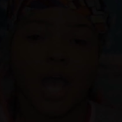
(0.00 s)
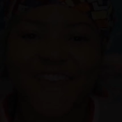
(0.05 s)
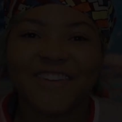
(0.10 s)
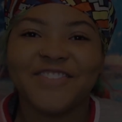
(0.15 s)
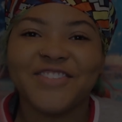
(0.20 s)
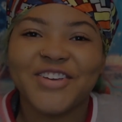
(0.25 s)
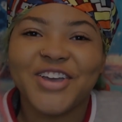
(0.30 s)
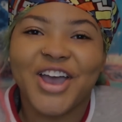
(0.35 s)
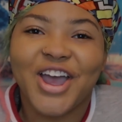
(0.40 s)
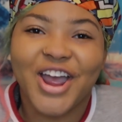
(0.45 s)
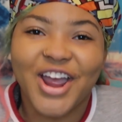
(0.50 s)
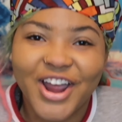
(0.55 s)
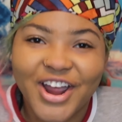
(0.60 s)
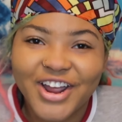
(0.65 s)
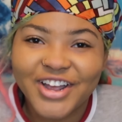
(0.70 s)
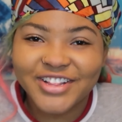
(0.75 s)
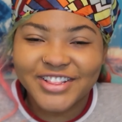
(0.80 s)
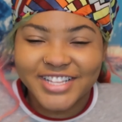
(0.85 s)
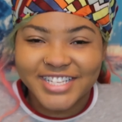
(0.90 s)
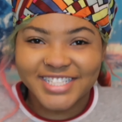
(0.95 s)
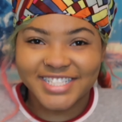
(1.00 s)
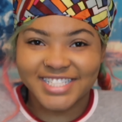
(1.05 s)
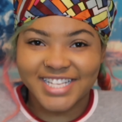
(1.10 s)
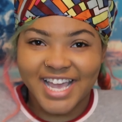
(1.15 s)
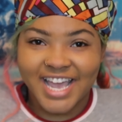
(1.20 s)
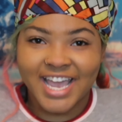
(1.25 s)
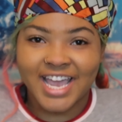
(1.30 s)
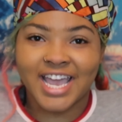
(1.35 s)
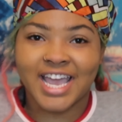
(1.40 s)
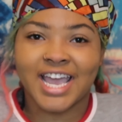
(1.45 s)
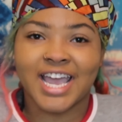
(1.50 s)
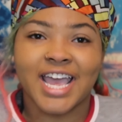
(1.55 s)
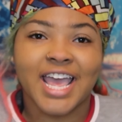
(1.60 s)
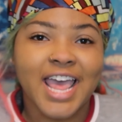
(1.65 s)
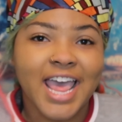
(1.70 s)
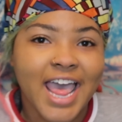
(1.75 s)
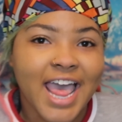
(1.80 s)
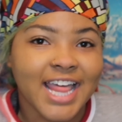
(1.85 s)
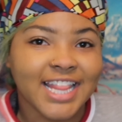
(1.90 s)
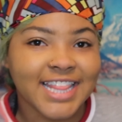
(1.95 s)
If you heard the saying
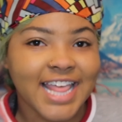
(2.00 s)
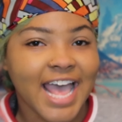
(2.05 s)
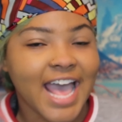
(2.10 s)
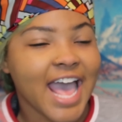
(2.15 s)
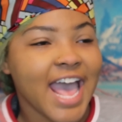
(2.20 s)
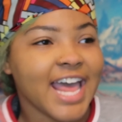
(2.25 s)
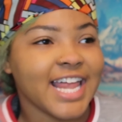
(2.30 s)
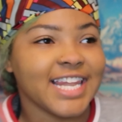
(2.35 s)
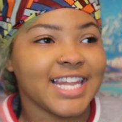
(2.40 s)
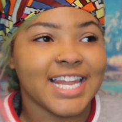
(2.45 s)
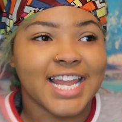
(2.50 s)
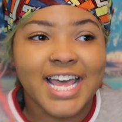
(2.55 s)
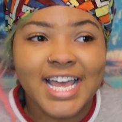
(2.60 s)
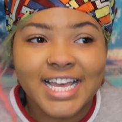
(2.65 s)
that